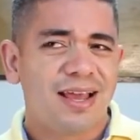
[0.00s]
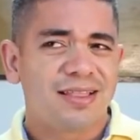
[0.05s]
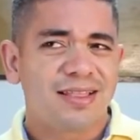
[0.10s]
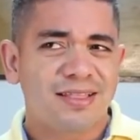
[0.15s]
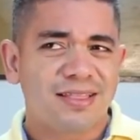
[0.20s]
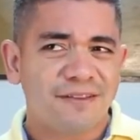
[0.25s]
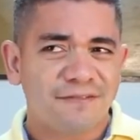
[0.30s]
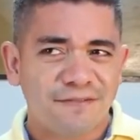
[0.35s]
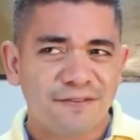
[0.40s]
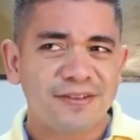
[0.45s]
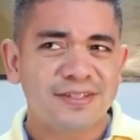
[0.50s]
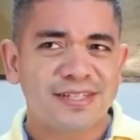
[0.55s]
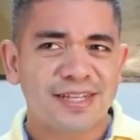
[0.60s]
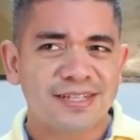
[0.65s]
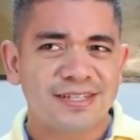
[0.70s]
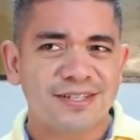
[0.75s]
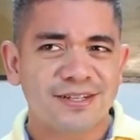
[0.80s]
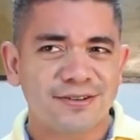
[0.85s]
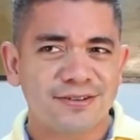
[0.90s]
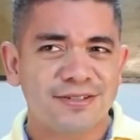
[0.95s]
The difference
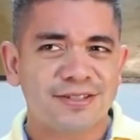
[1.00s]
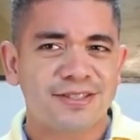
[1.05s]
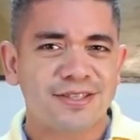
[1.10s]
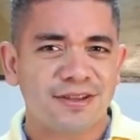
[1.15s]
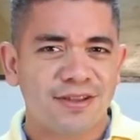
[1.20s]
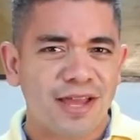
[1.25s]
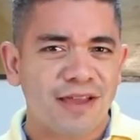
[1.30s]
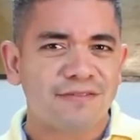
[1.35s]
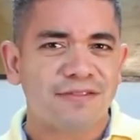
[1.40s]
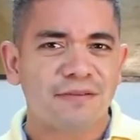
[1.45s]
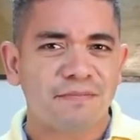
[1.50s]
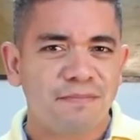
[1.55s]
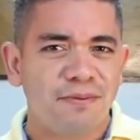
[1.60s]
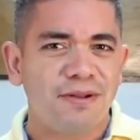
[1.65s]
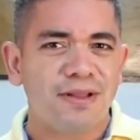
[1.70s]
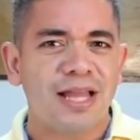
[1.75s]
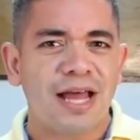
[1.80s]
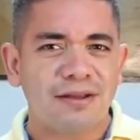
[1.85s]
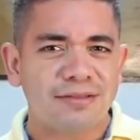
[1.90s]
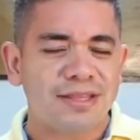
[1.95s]
is you'll still have to
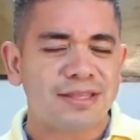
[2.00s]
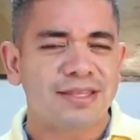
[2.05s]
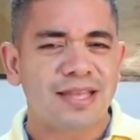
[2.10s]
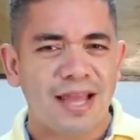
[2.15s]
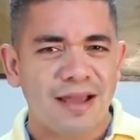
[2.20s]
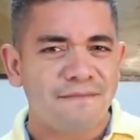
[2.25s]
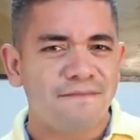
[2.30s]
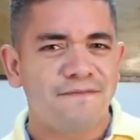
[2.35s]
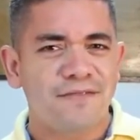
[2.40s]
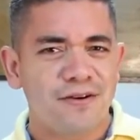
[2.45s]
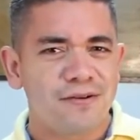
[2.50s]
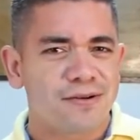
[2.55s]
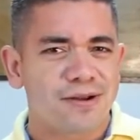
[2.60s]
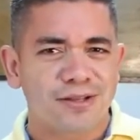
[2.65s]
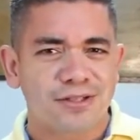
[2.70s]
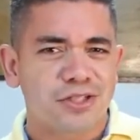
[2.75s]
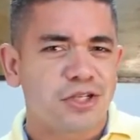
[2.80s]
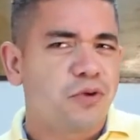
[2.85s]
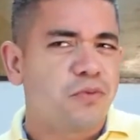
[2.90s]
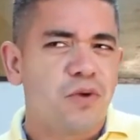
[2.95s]
pull out the damn phone
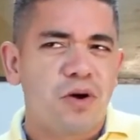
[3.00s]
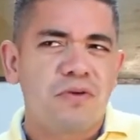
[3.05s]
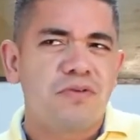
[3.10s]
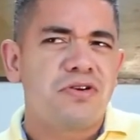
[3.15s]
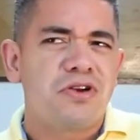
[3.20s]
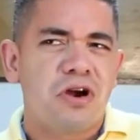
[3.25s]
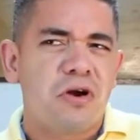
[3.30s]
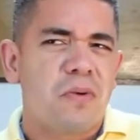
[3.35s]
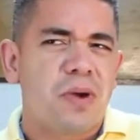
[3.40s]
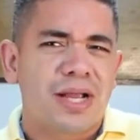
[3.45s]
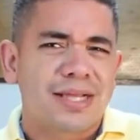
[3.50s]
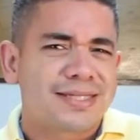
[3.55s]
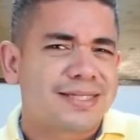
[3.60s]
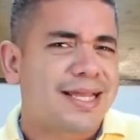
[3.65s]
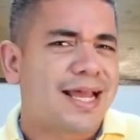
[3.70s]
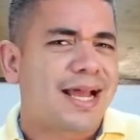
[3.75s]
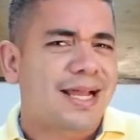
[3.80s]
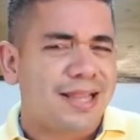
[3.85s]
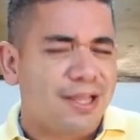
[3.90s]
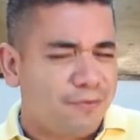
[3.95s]
because you won't know
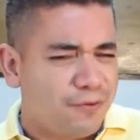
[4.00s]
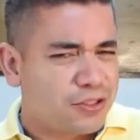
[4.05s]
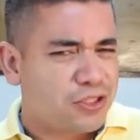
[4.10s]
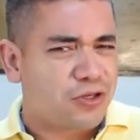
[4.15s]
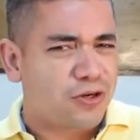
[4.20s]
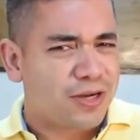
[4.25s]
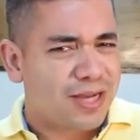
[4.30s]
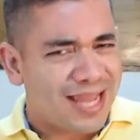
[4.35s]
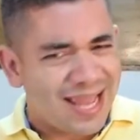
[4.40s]
exactly what you're